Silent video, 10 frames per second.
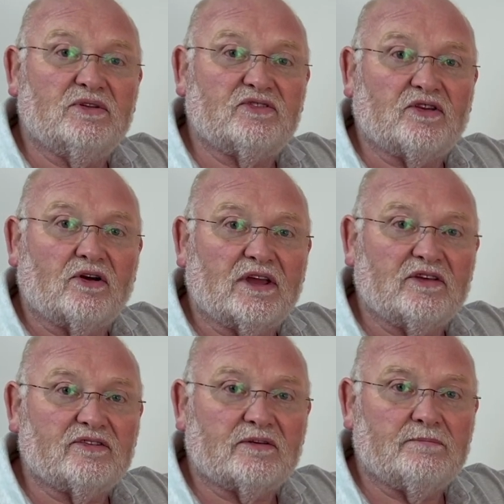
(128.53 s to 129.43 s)

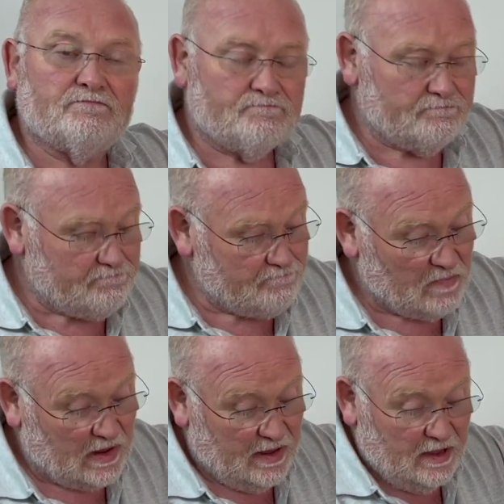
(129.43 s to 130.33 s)
stockist.
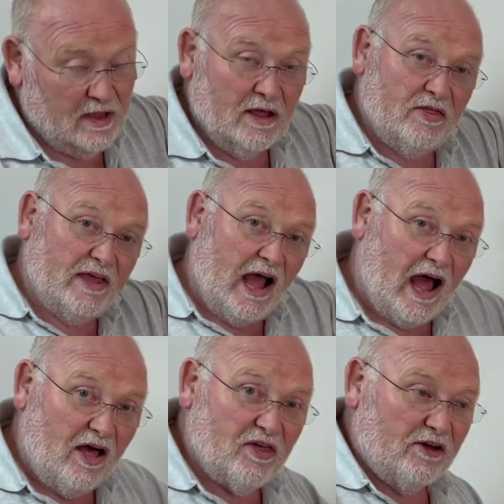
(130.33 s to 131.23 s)
The
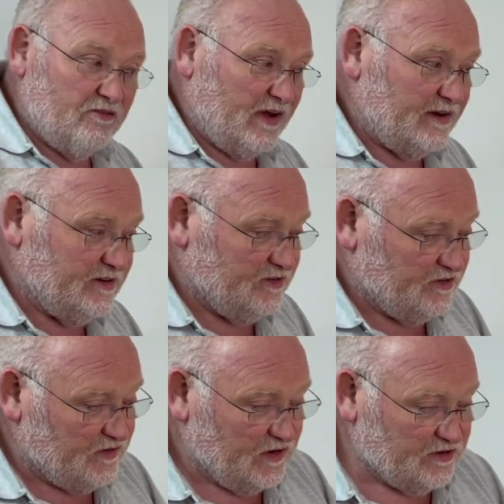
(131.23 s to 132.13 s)
other advantage
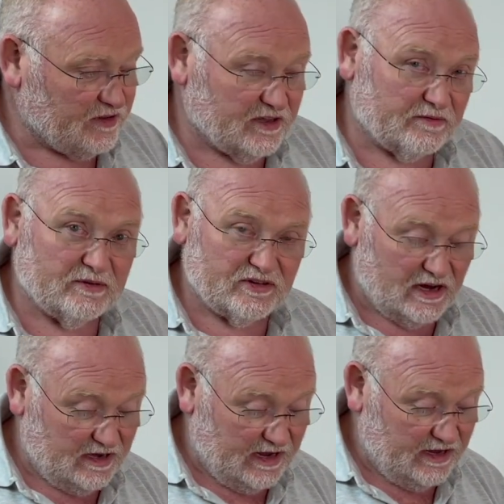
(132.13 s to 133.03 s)
of using this
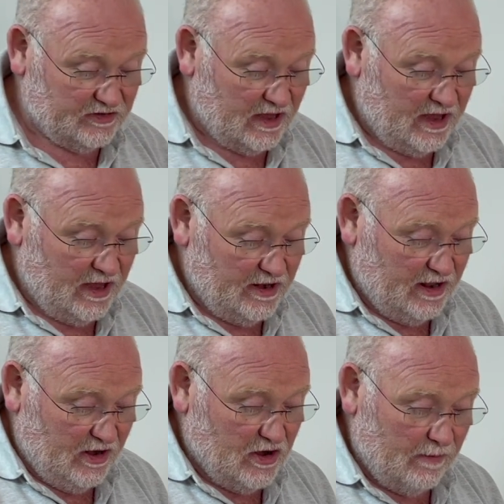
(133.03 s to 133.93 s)
machine is
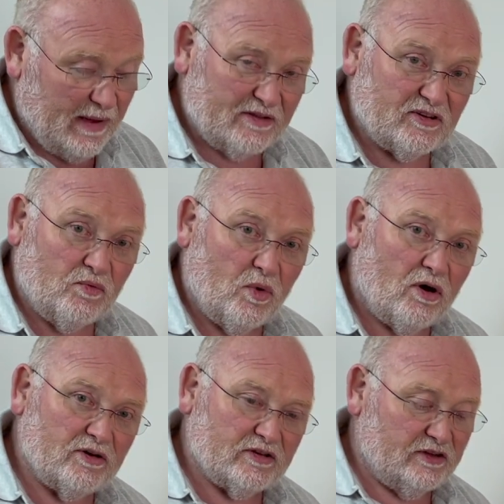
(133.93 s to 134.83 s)
no matter
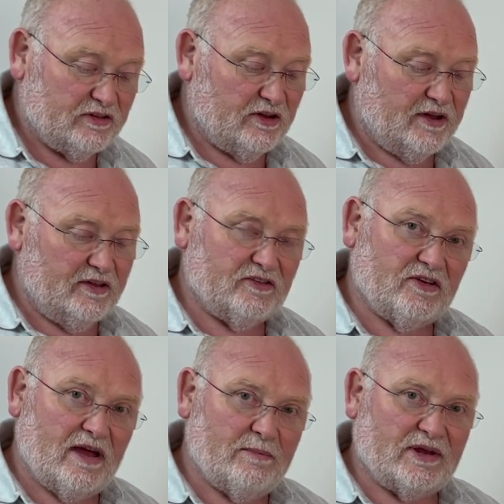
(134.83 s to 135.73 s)
what size
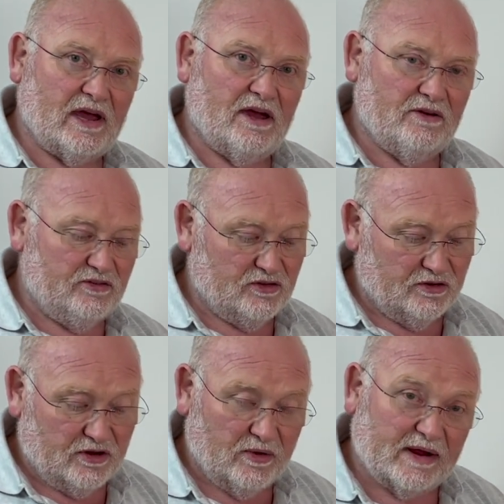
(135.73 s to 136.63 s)
diameter hose you're
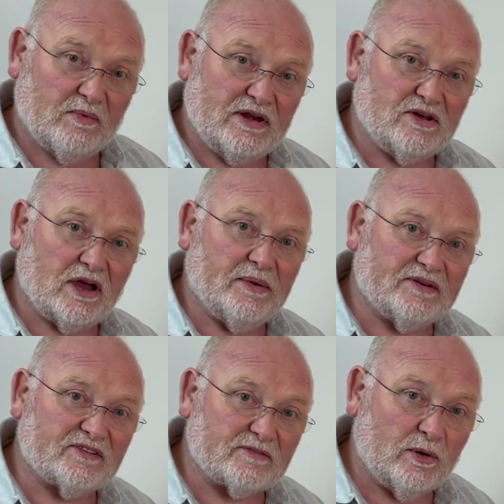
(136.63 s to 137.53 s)
doing, when you go into
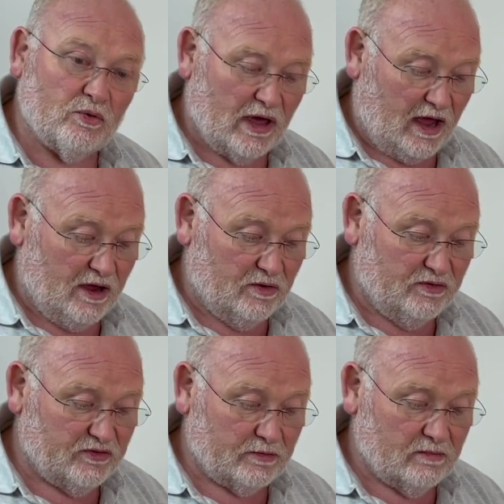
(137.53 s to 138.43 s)
smaller
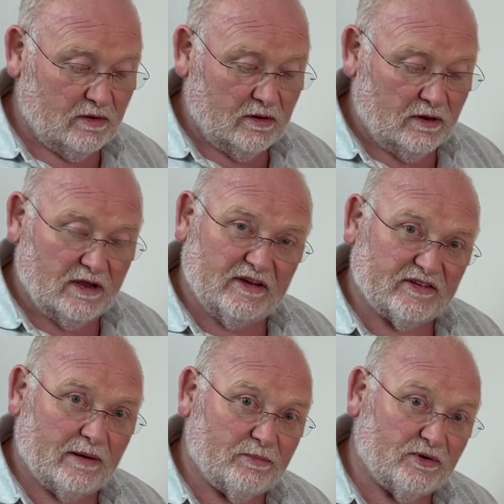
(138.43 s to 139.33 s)
hose,
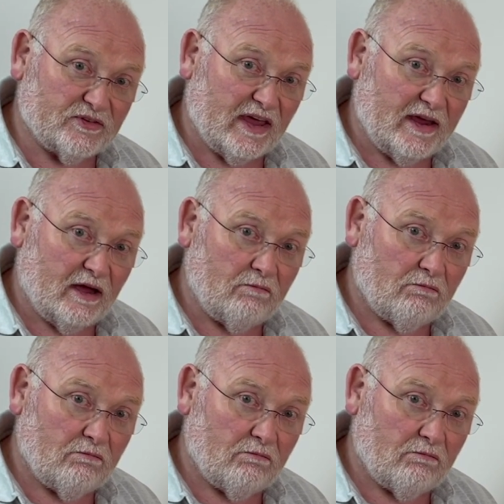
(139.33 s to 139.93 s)
examples here,